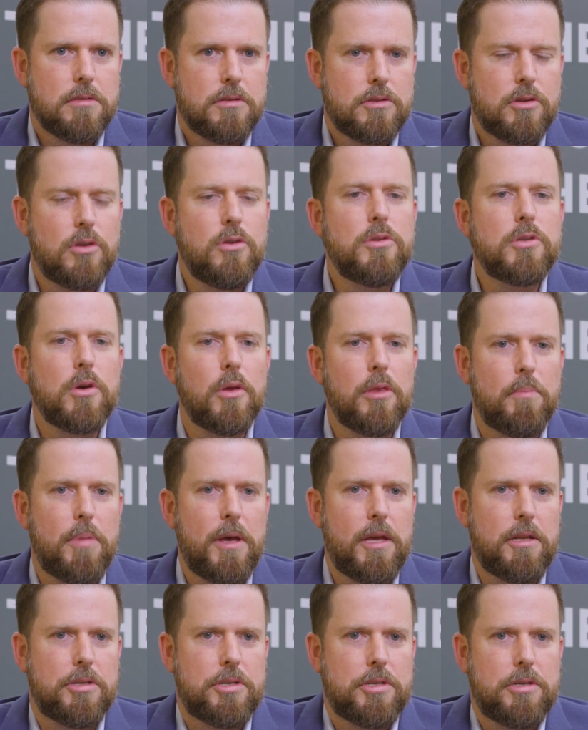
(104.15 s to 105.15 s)
So who's on the
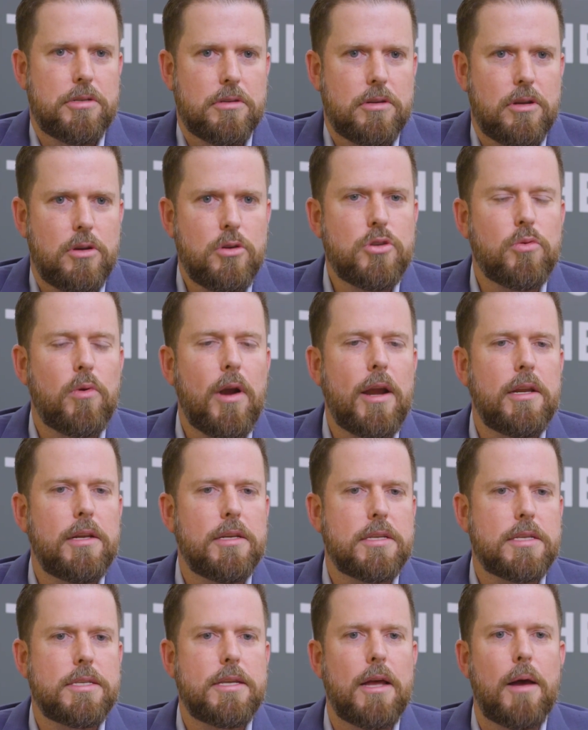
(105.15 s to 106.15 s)
bench? Who's ready
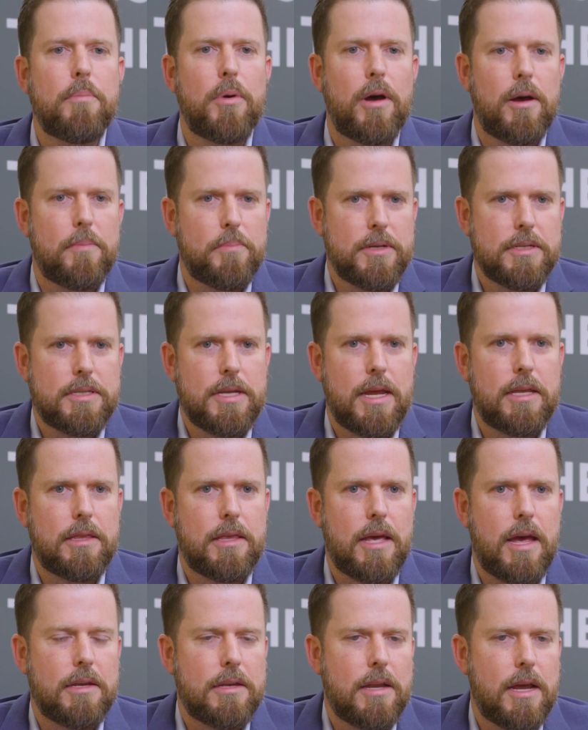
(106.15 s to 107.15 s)
to step up and take
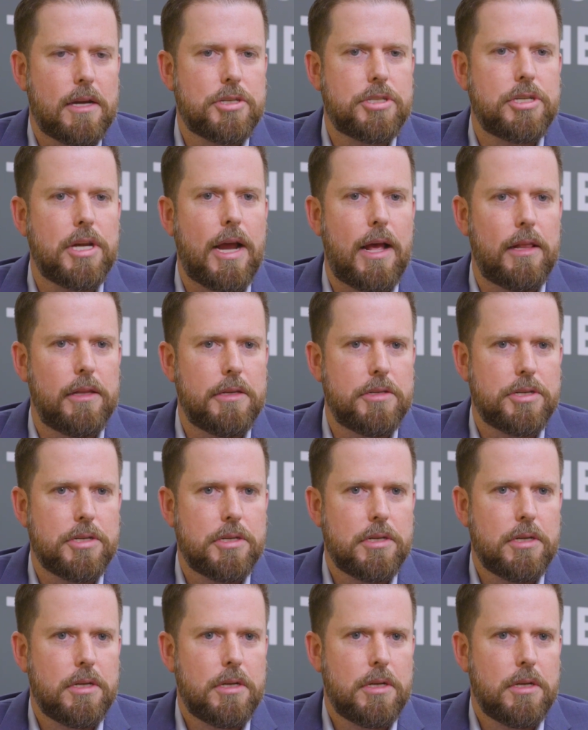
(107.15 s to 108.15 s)
that next challenge?